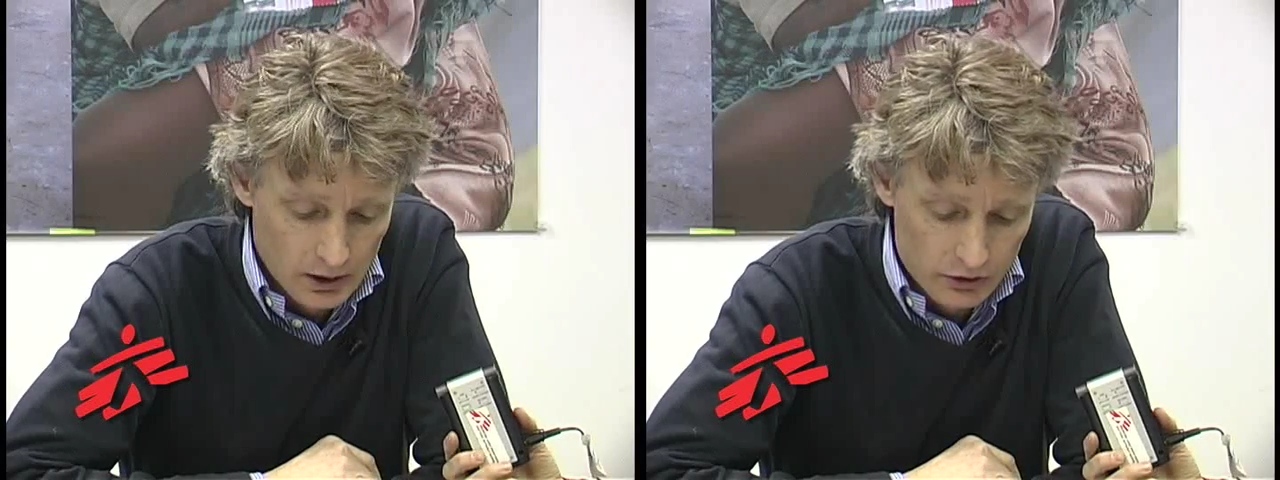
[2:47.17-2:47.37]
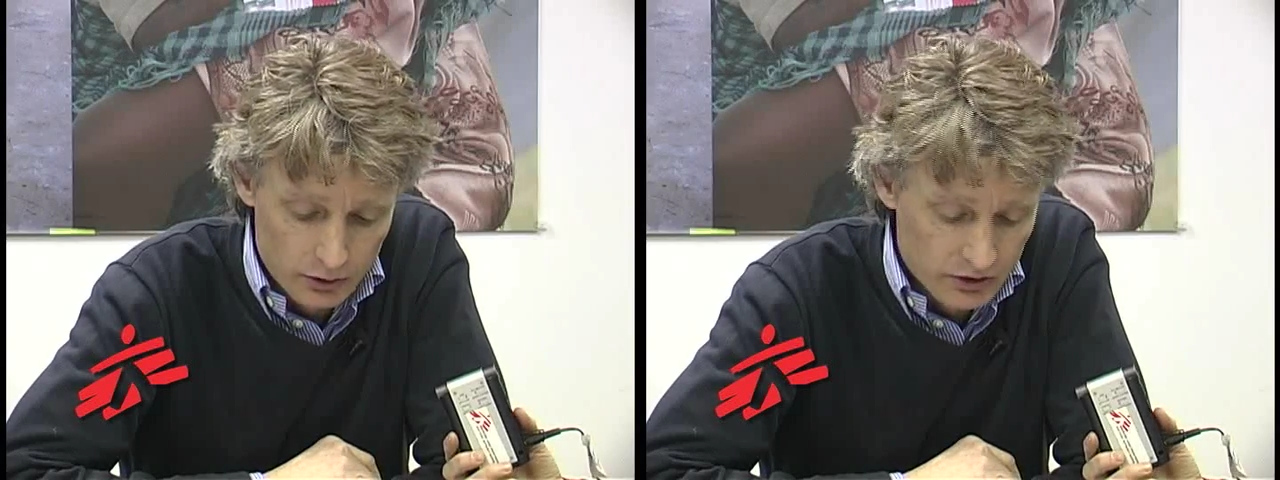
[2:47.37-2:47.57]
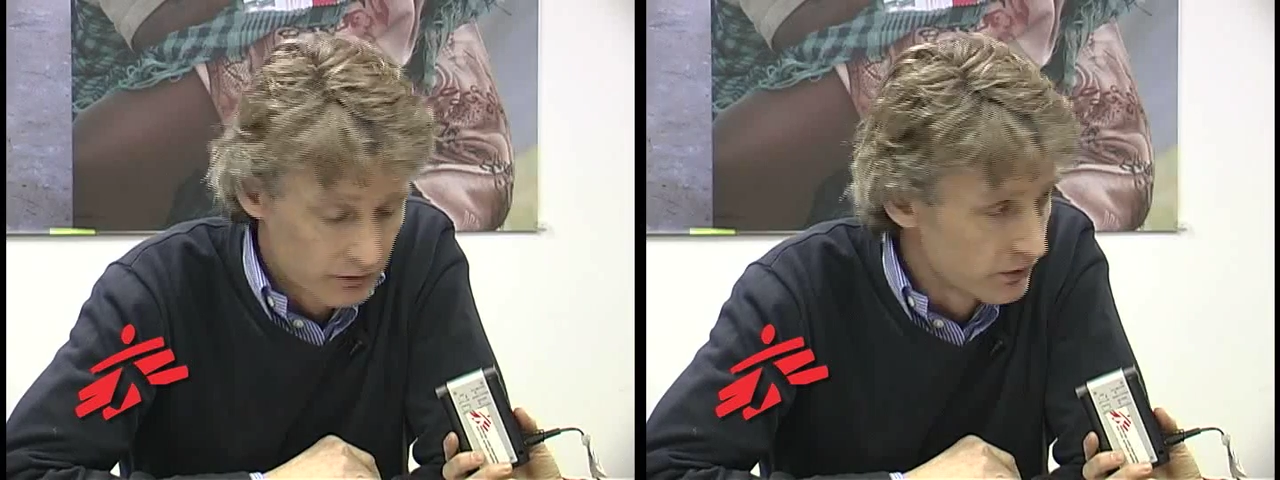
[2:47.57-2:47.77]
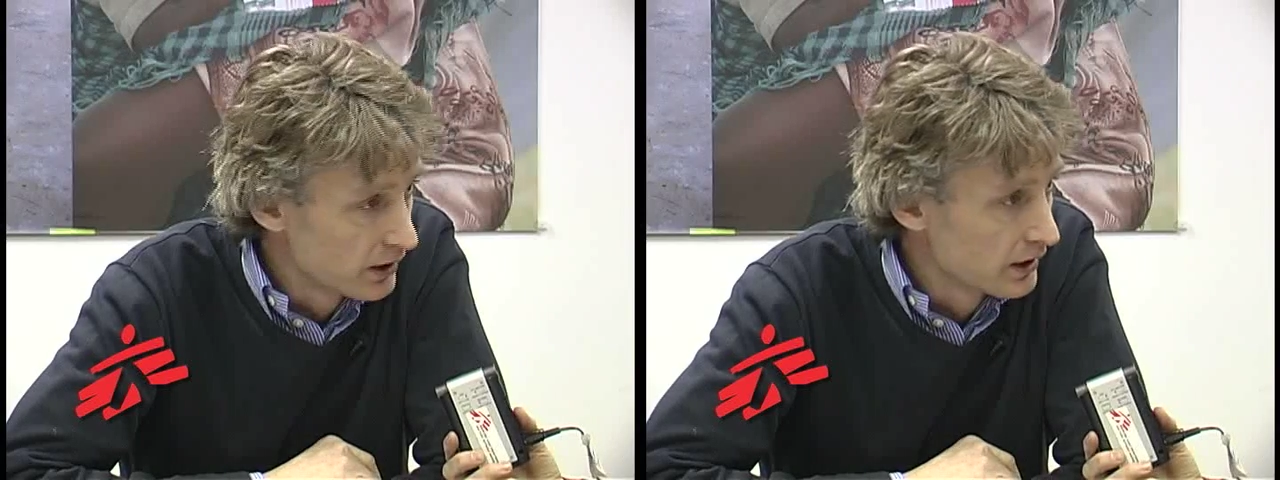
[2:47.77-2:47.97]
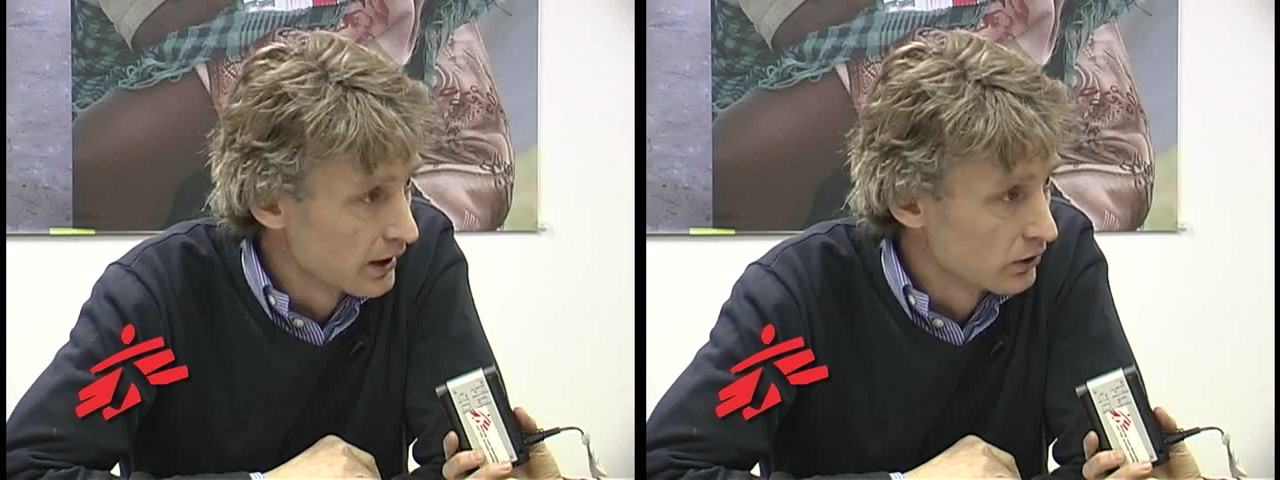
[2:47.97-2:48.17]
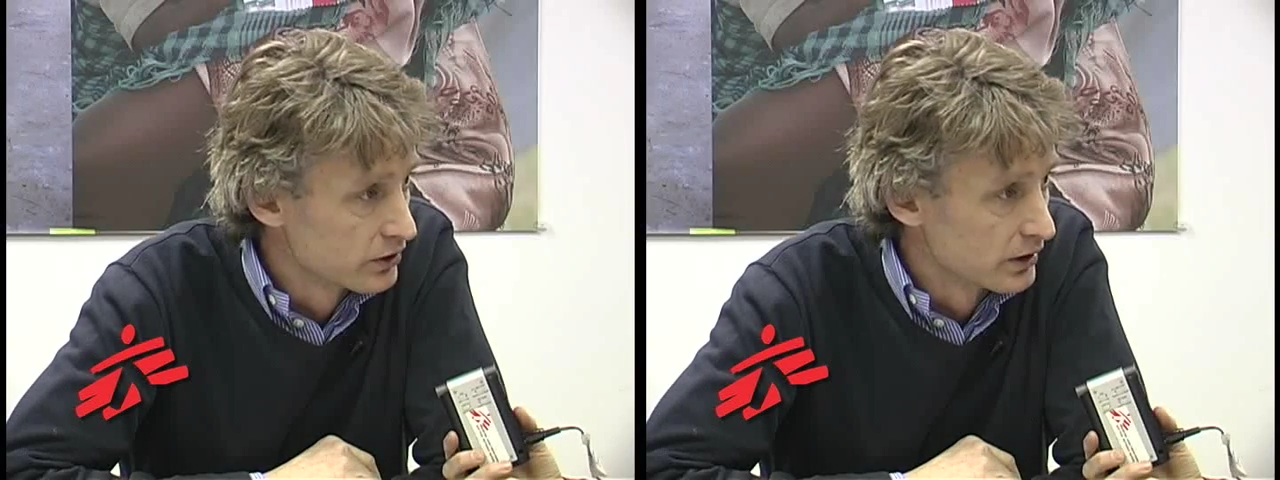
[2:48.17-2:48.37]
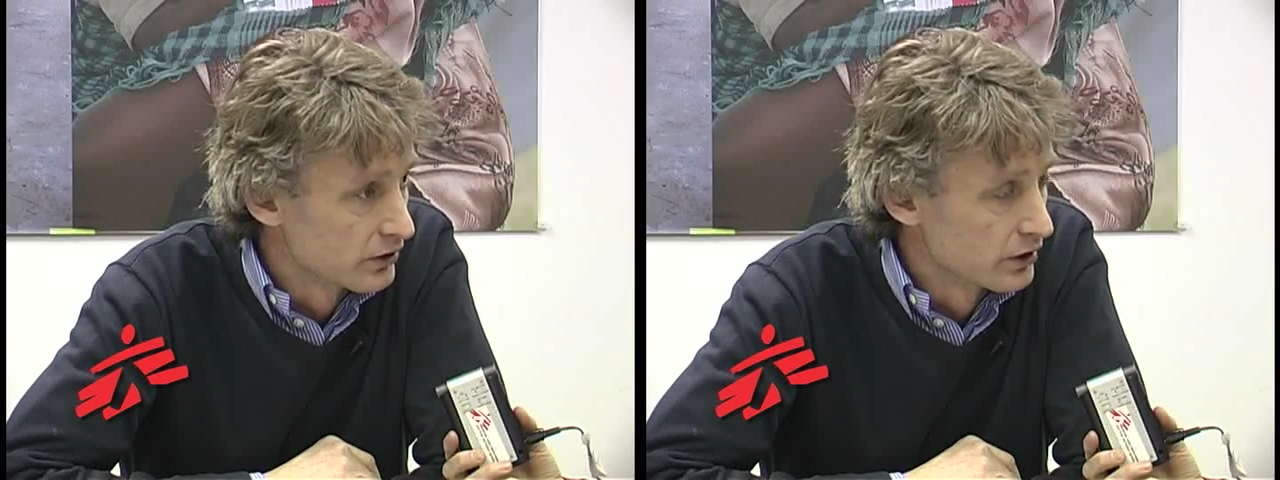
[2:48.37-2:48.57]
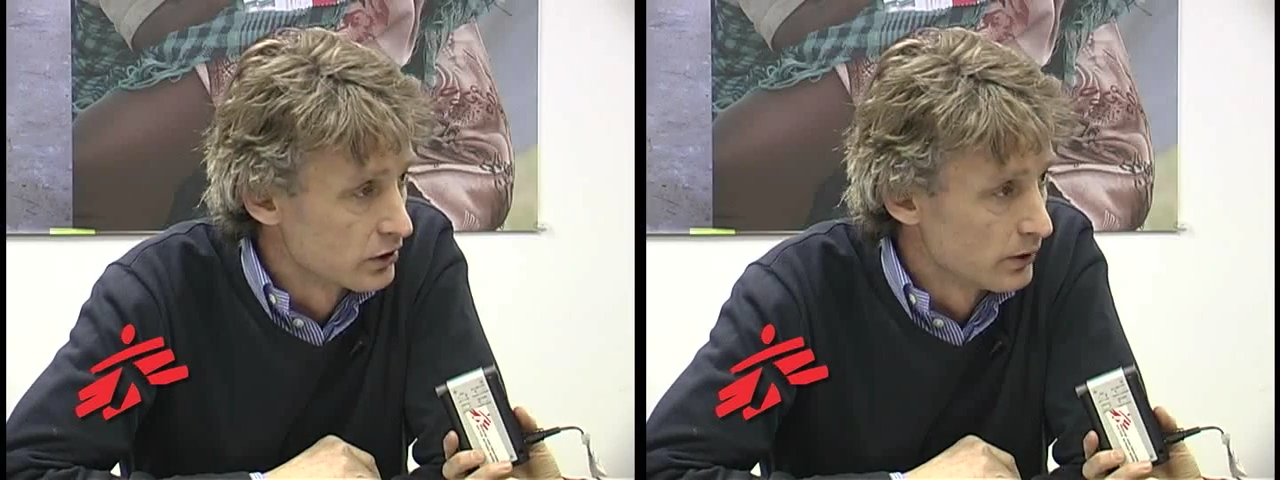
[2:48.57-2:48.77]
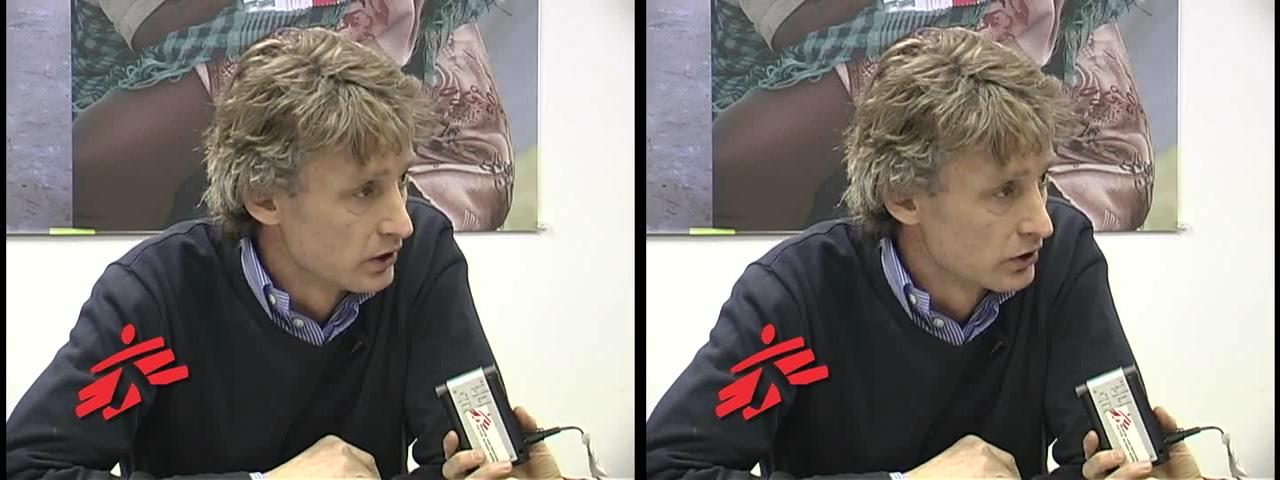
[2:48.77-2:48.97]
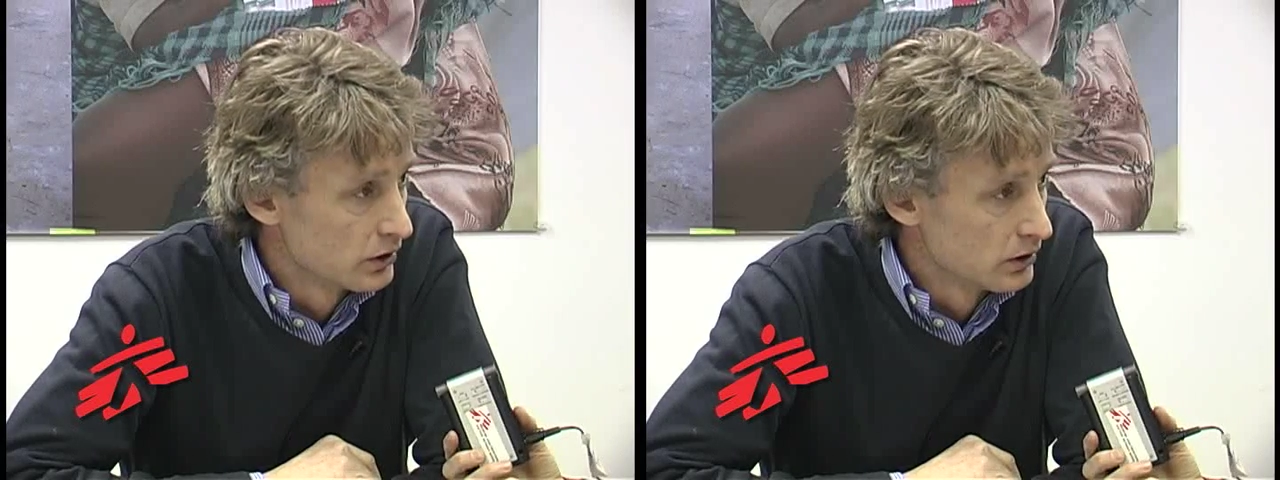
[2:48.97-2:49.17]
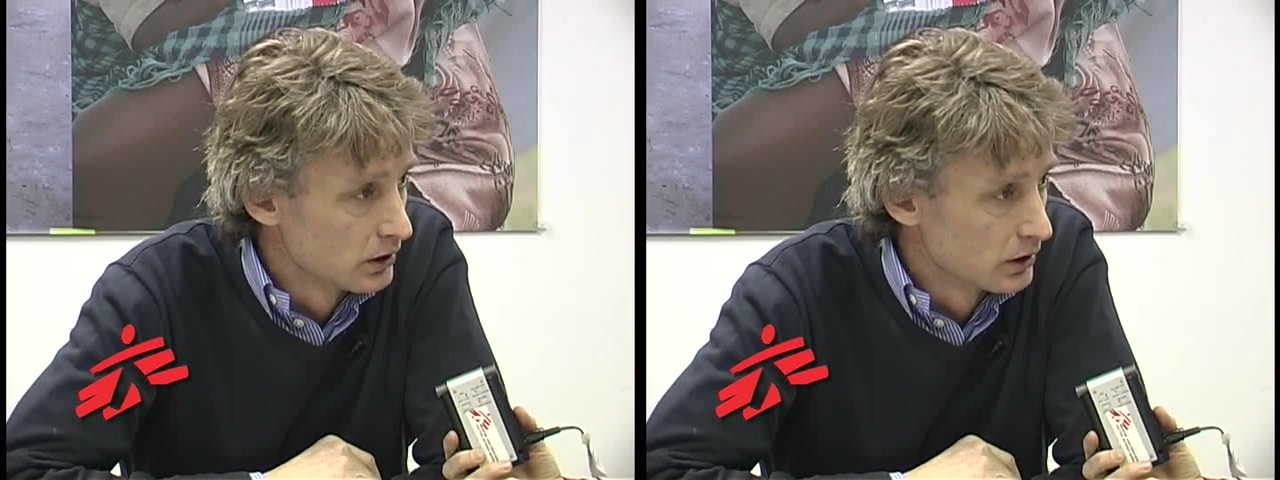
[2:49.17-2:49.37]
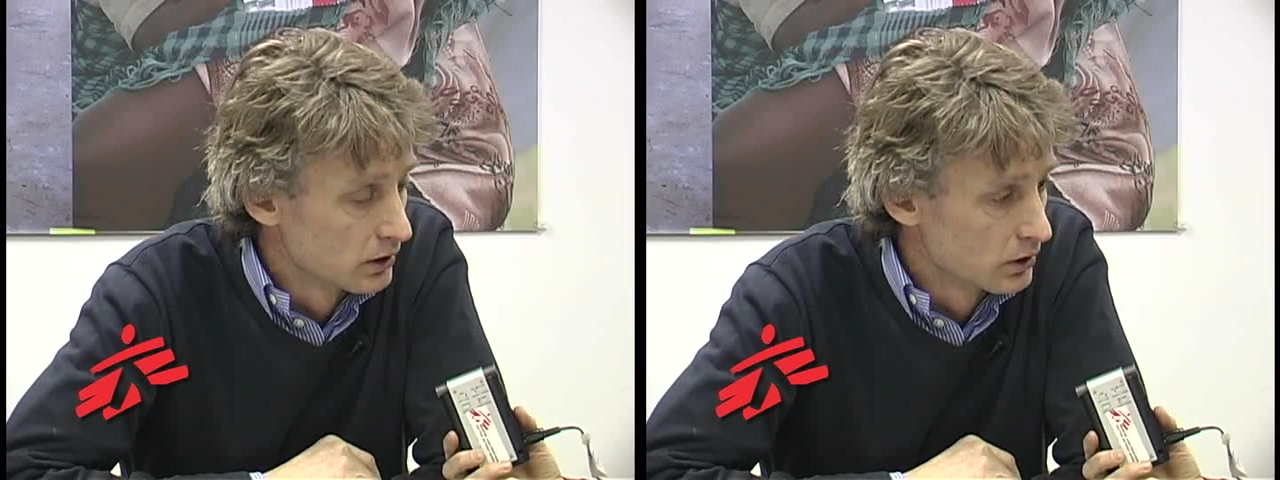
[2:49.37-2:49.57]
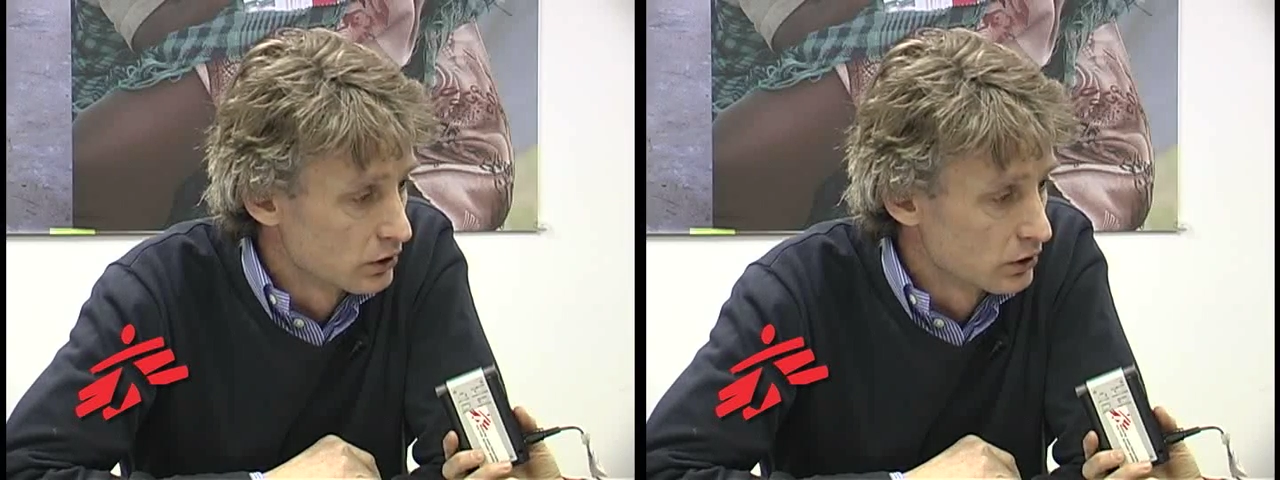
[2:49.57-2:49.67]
So it's a very chaotic situation.